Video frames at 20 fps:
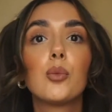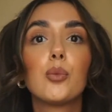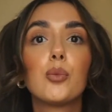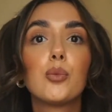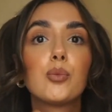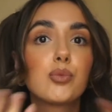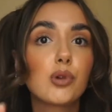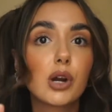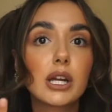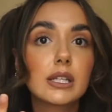
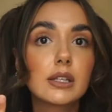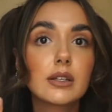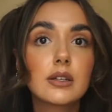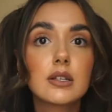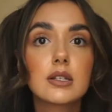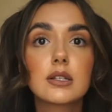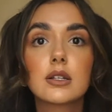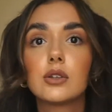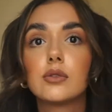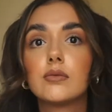
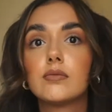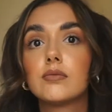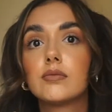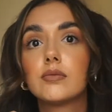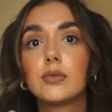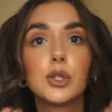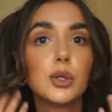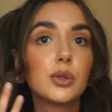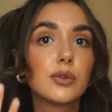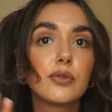brightness and
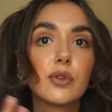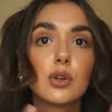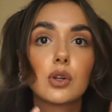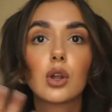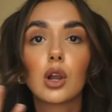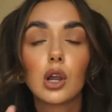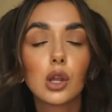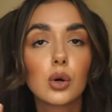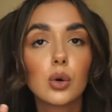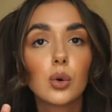youthful
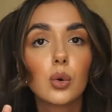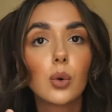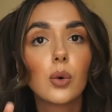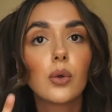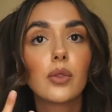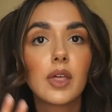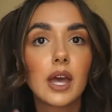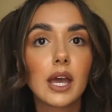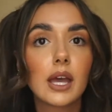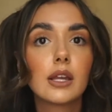glow,
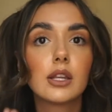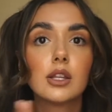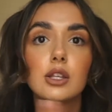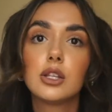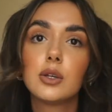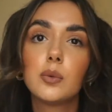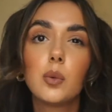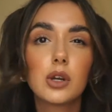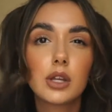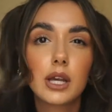then you
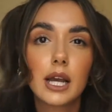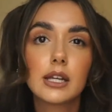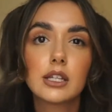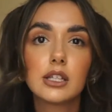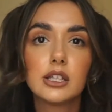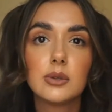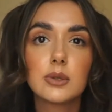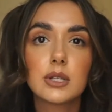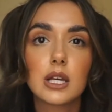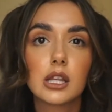want to kind of
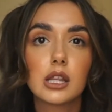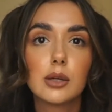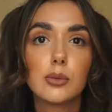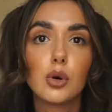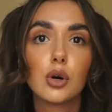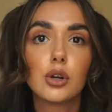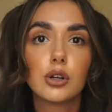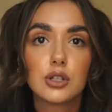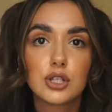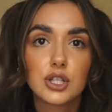use it in the
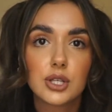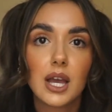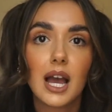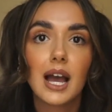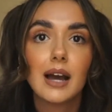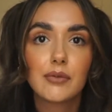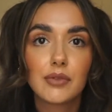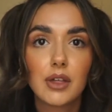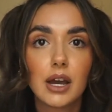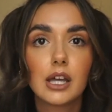morning, so you
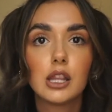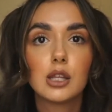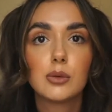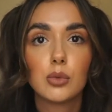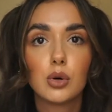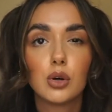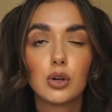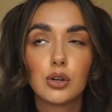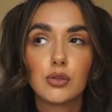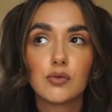have that in the
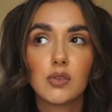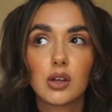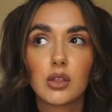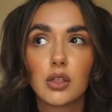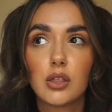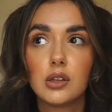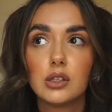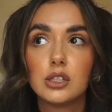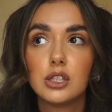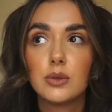morning rather
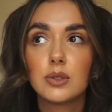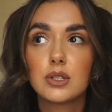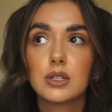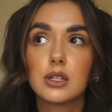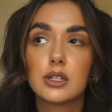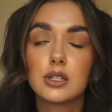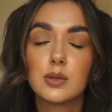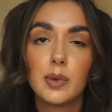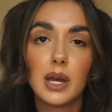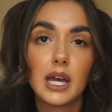than using it
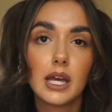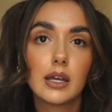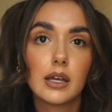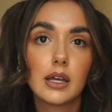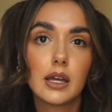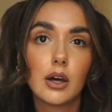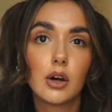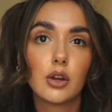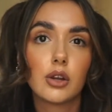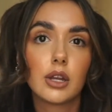to bed on